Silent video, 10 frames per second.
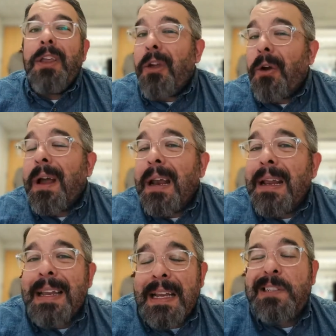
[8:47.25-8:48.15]
You're going
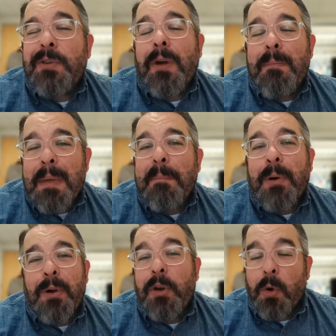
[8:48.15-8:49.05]
to need to
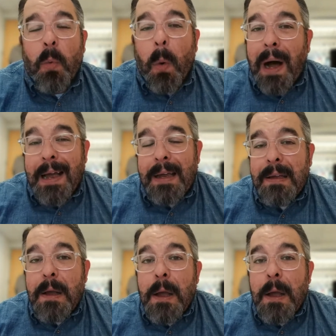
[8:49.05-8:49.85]
remember your why.